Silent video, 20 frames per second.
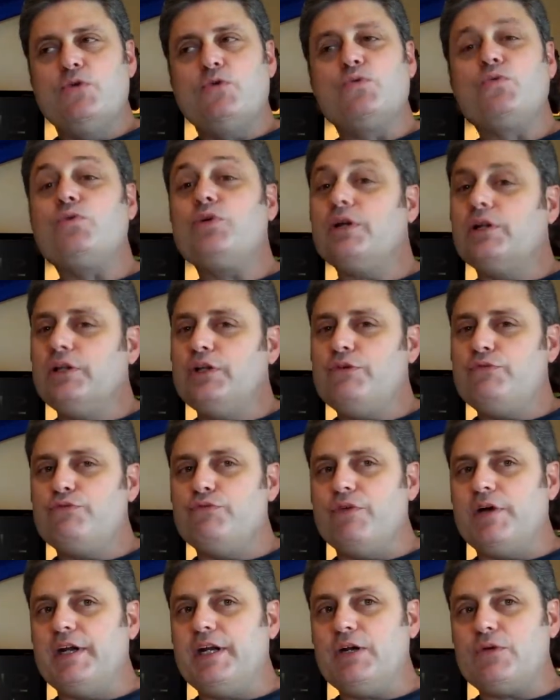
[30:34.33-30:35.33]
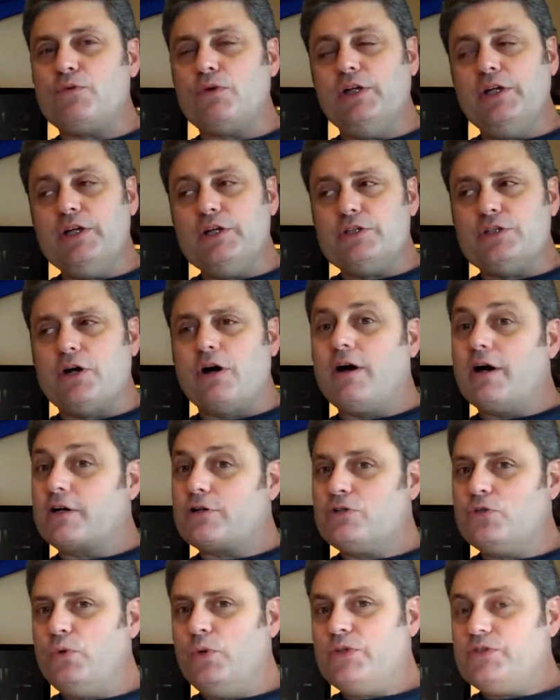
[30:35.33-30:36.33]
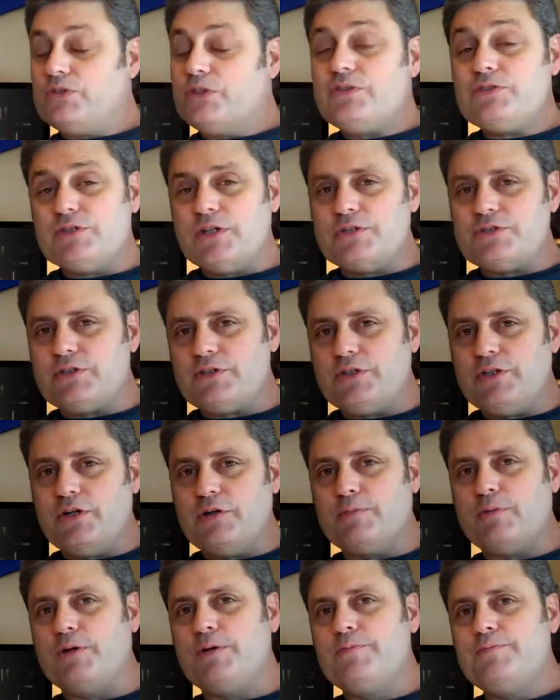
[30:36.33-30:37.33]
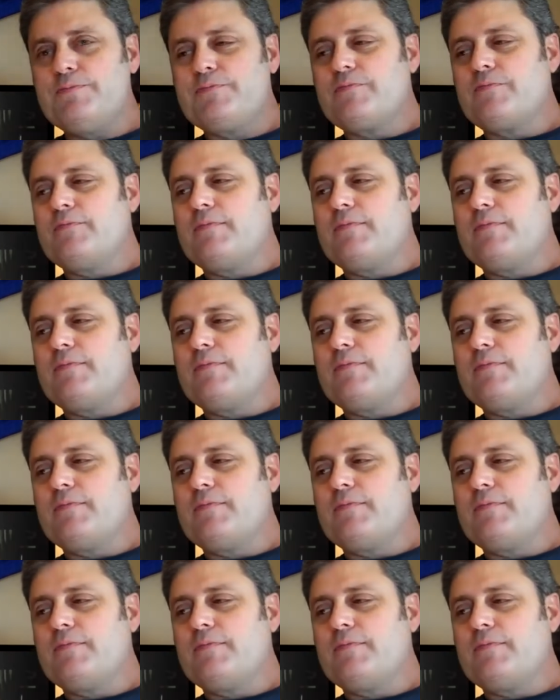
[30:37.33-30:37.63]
really funny, really dark, twisted sense of humor,